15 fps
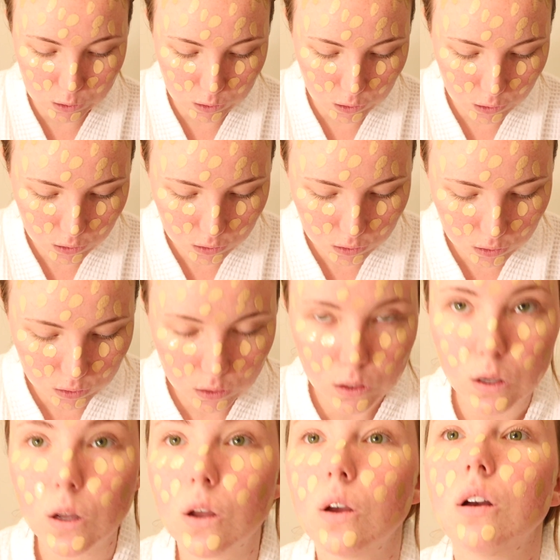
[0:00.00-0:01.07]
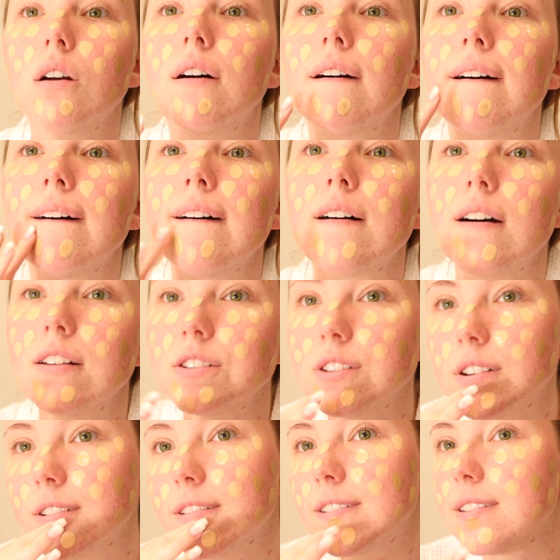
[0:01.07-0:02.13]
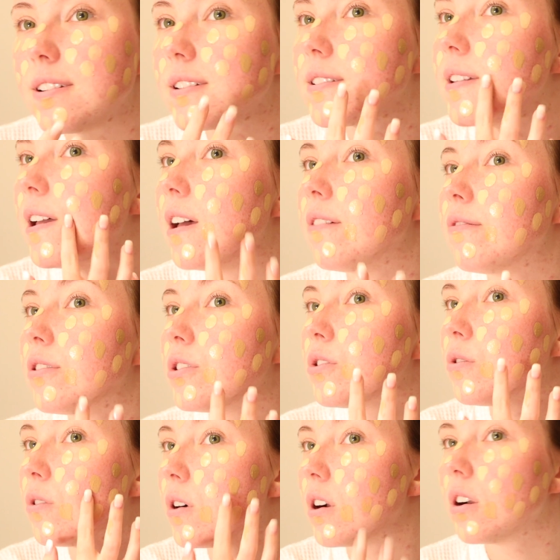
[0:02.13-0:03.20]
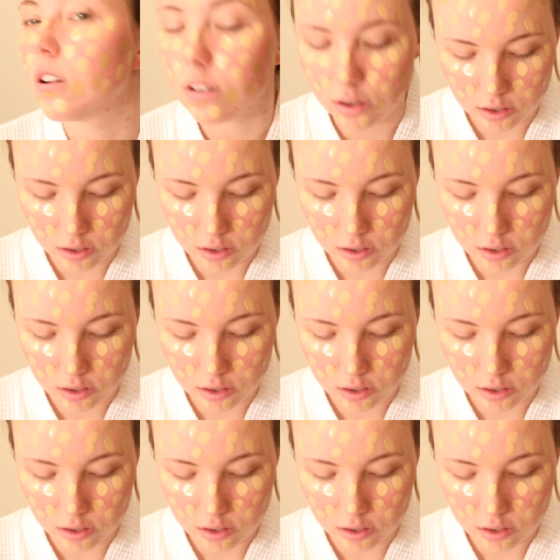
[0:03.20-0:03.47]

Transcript: she's a 6 head for sure.